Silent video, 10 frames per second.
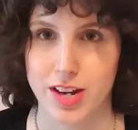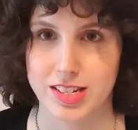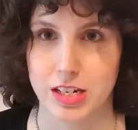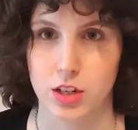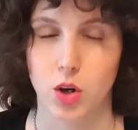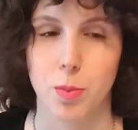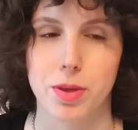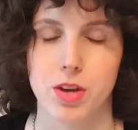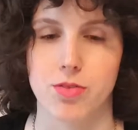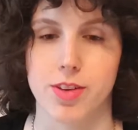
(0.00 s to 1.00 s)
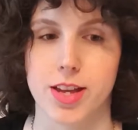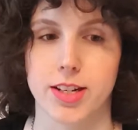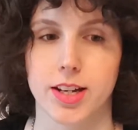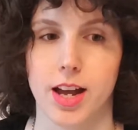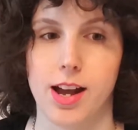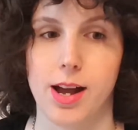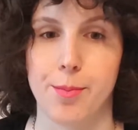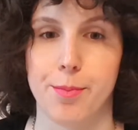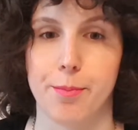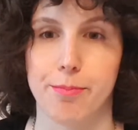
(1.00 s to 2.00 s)
finding a copy of it,
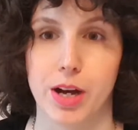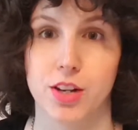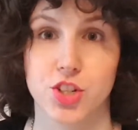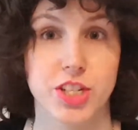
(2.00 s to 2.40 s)
um,